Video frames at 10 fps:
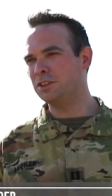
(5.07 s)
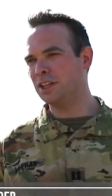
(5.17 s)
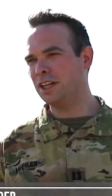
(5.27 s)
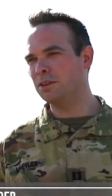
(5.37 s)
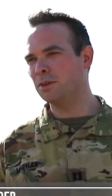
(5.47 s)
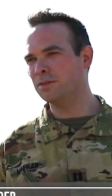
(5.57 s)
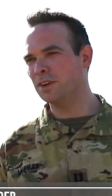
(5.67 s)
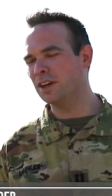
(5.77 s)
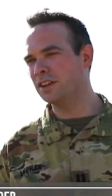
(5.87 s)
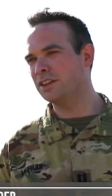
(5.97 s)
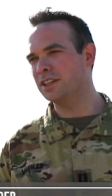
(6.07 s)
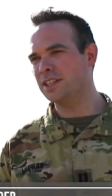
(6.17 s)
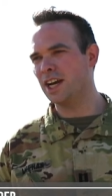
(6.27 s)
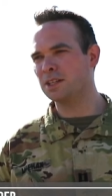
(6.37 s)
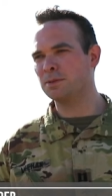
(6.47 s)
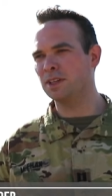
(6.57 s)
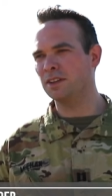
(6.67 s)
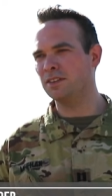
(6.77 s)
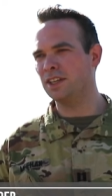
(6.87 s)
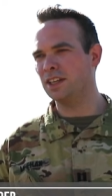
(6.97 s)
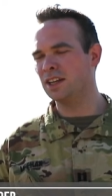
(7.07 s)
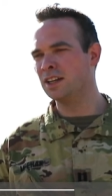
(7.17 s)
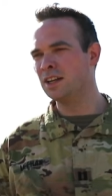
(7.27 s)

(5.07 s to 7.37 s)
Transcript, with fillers: training with our other detachment of the uh,